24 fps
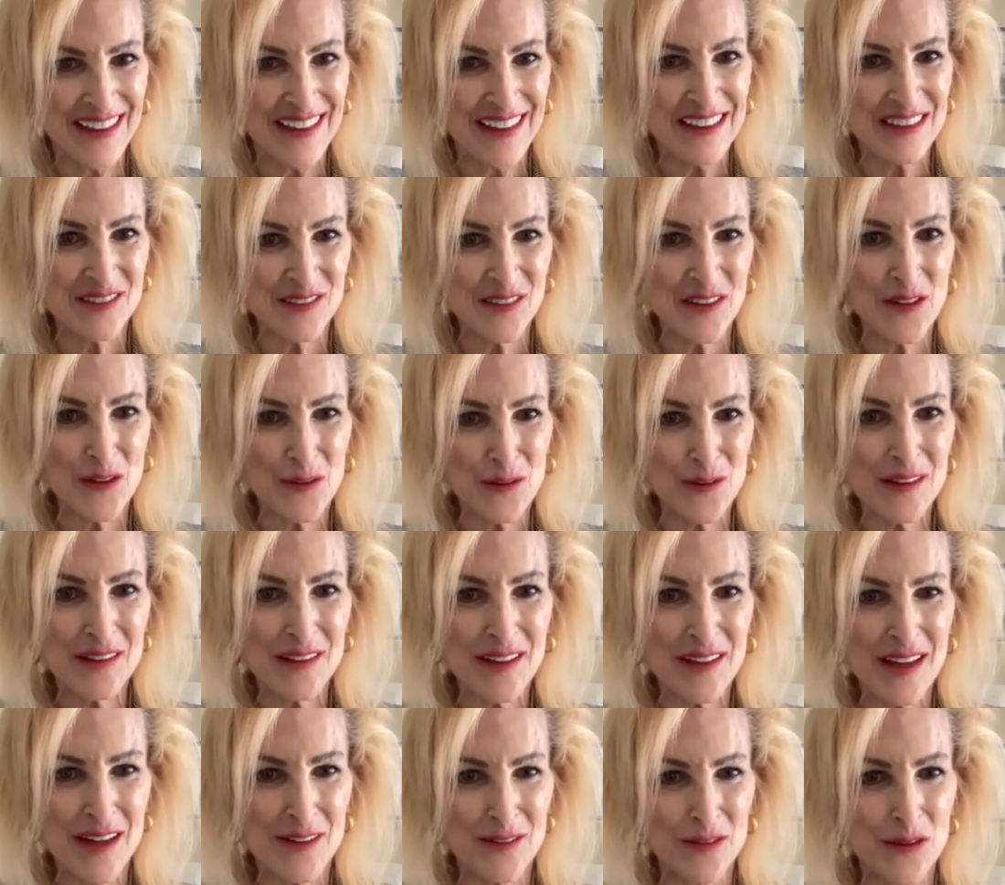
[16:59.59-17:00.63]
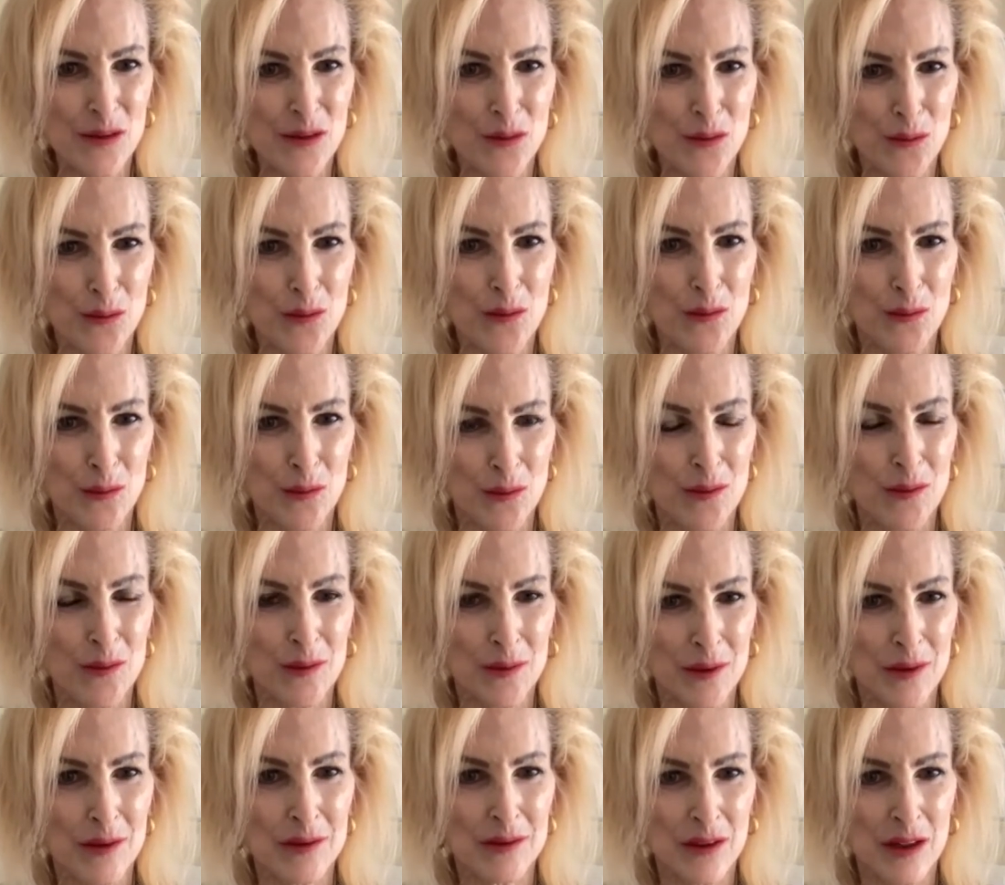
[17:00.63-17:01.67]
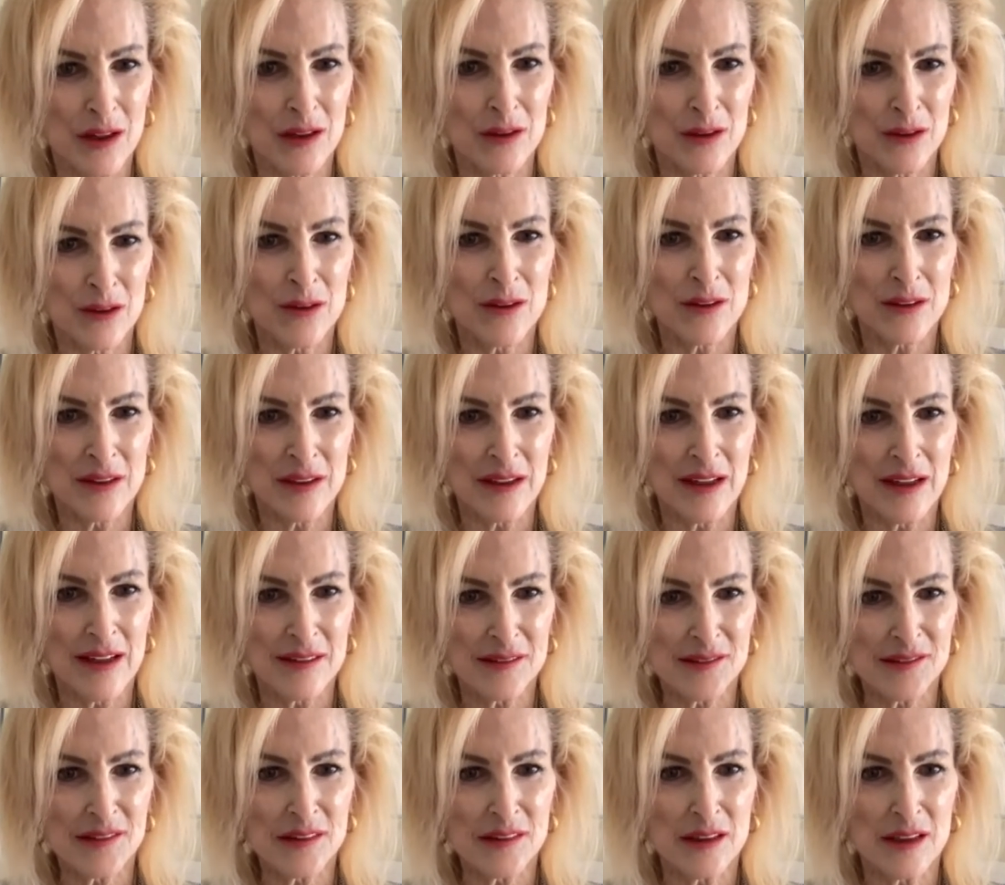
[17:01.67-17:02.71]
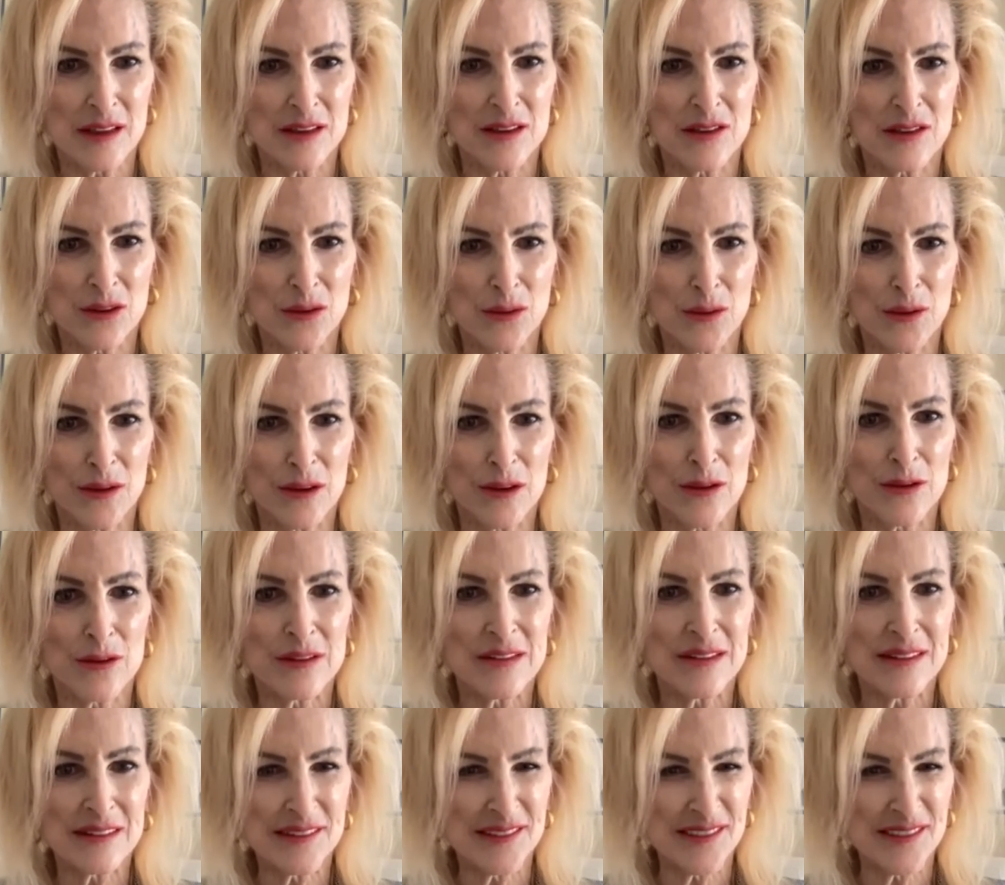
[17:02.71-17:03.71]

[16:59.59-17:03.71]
And so you really have to, learning has a lot to do with learning